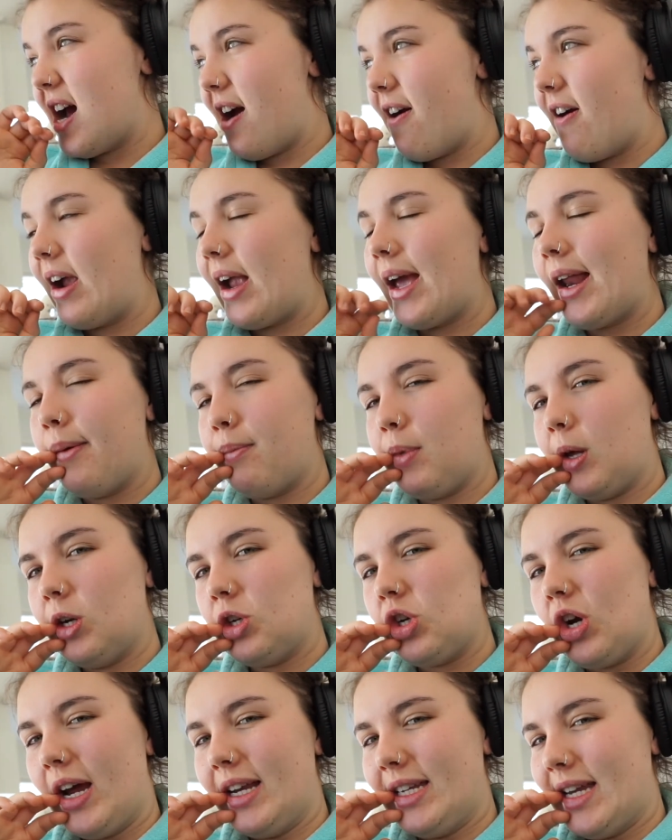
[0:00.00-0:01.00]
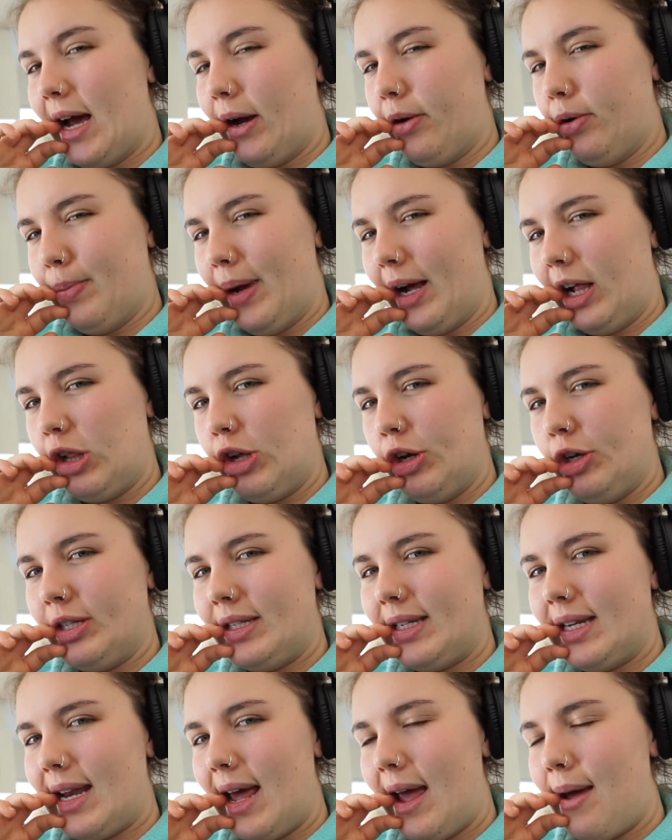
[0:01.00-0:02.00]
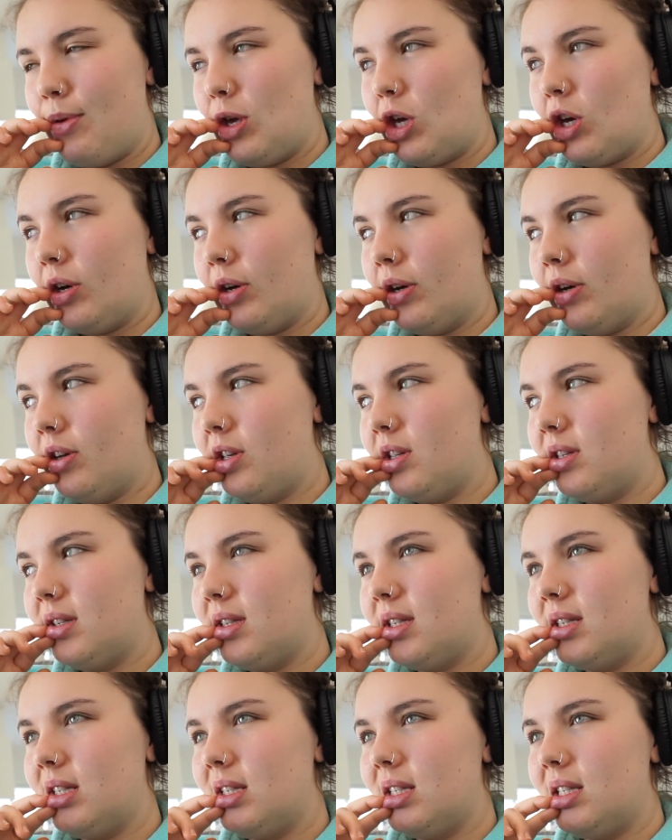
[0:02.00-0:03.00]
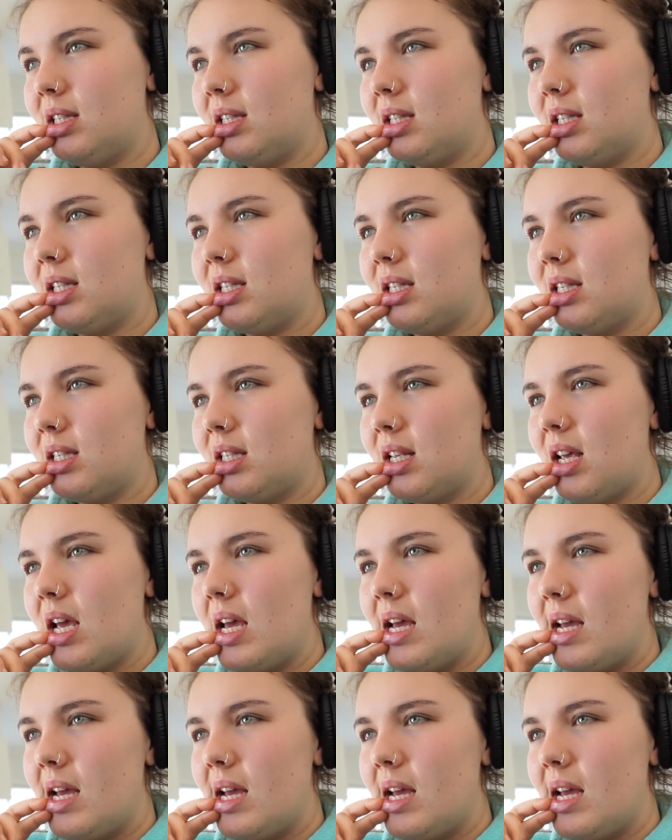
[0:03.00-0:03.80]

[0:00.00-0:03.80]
I reckon I'm going to try and tackle my clothes today because